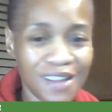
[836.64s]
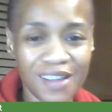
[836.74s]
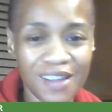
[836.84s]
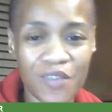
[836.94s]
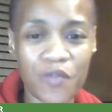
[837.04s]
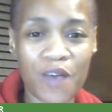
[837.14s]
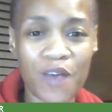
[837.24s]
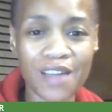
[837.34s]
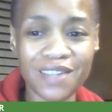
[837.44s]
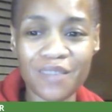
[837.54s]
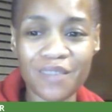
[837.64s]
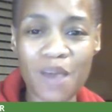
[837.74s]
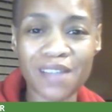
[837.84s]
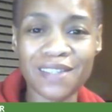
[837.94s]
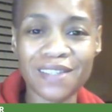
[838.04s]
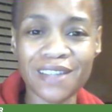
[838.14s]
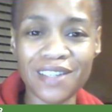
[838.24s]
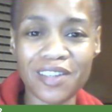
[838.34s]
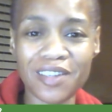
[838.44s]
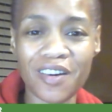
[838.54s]
finding my
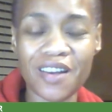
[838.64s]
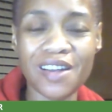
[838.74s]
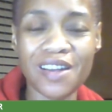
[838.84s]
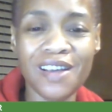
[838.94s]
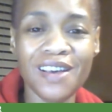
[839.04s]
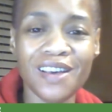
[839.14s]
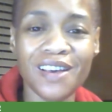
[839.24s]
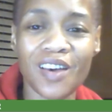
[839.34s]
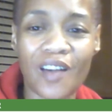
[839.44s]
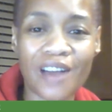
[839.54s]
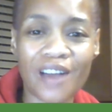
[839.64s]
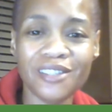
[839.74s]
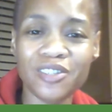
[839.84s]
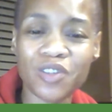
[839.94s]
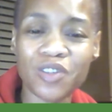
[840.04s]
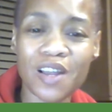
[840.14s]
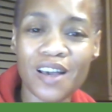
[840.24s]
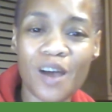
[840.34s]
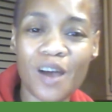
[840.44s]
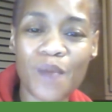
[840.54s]
center and
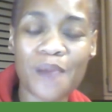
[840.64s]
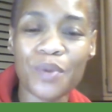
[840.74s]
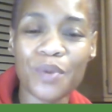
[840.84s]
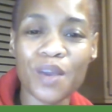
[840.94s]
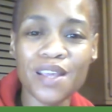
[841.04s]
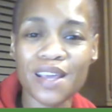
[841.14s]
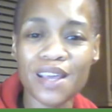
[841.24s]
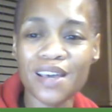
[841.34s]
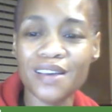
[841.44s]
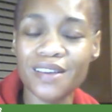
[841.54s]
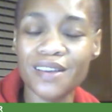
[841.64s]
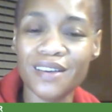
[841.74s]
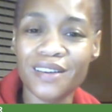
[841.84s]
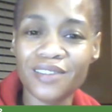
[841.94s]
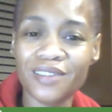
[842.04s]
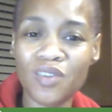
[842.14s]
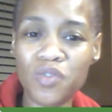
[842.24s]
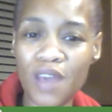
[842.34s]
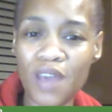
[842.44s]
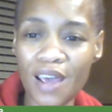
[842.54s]
concentrating on my breathing. So
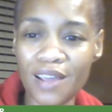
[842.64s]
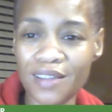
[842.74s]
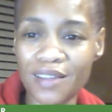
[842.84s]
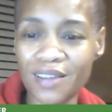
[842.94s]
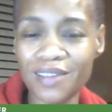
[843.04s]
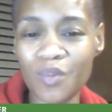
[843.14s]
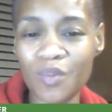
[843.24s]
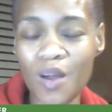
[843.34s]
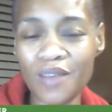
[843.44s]
do that, because it worked